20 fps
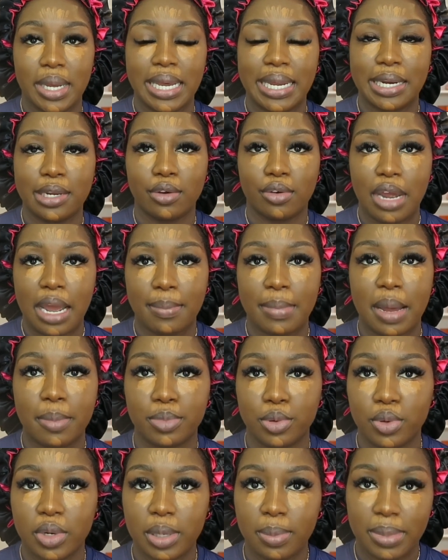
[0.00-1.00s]
ahead and grab my
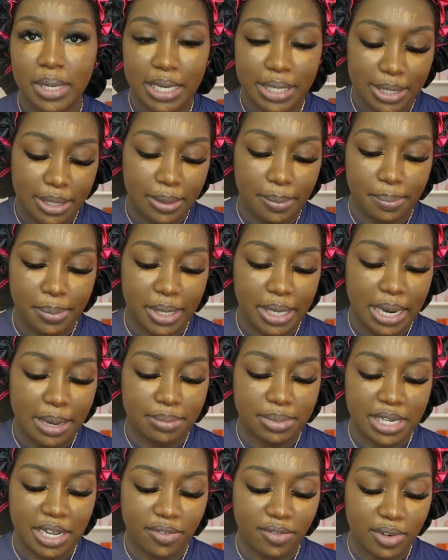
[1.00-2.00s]
beauty blender, but
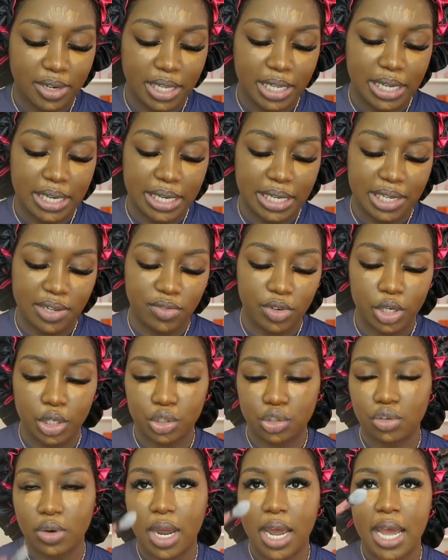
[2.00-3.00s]
I'm definitely gonna give it a
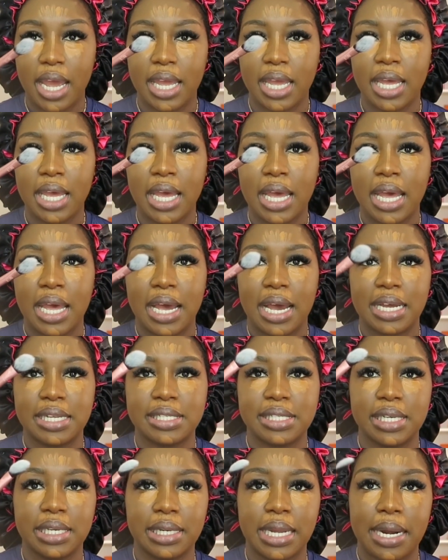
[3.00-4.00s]
try. I
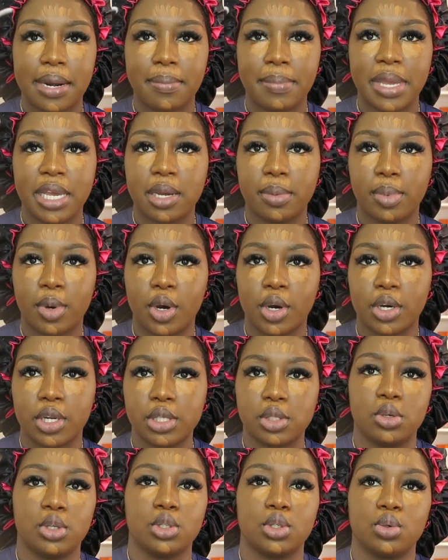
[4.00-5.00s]
see a lot of makeup
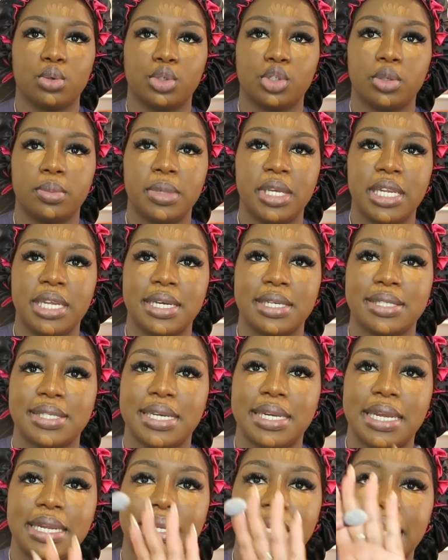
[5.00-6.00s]
artists on social media
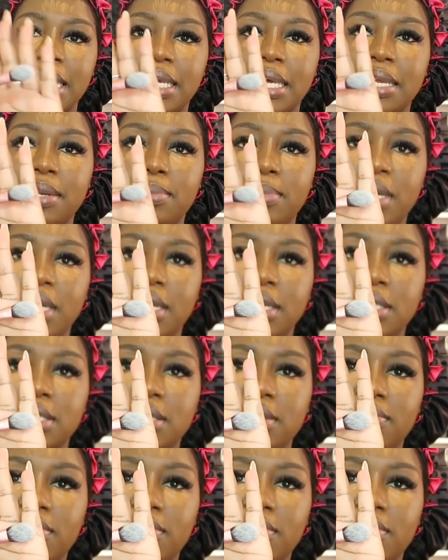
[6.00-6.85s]
say they like it because